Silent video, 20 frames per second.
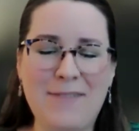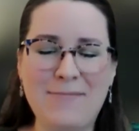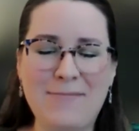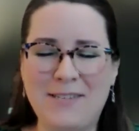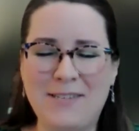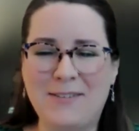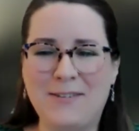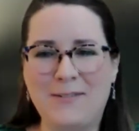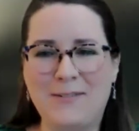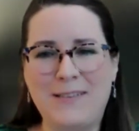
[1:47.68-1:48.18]

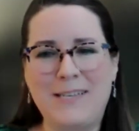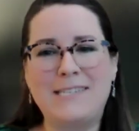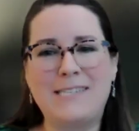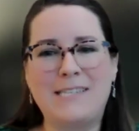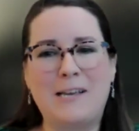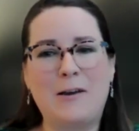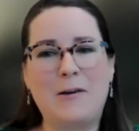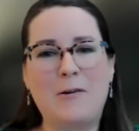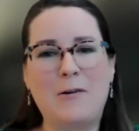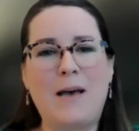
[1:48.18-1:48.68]
absolutely.
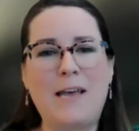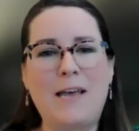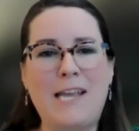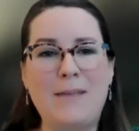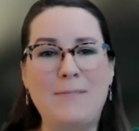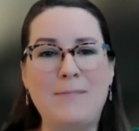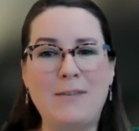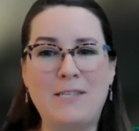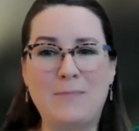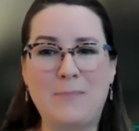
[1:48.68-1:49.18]
So my
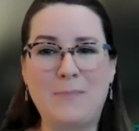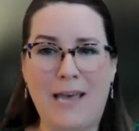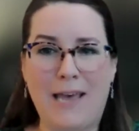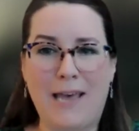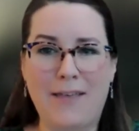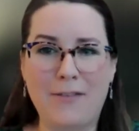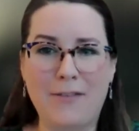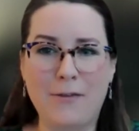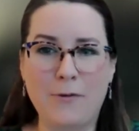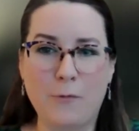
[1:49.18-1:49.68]
name is
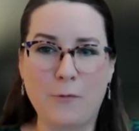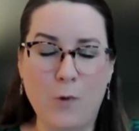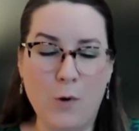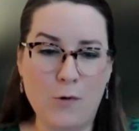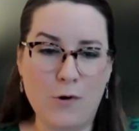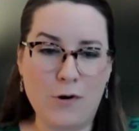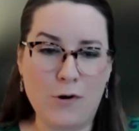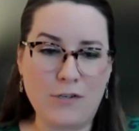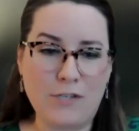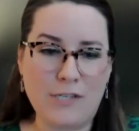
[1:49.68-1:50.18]
Beth
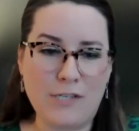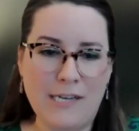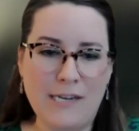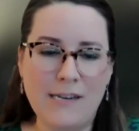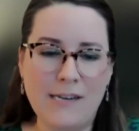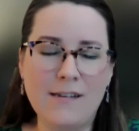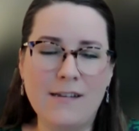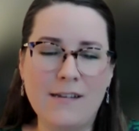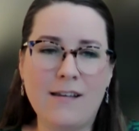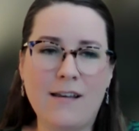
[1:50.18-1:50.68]

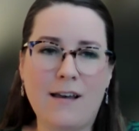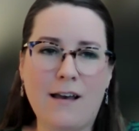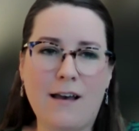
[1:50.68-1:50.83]
Wilkerson.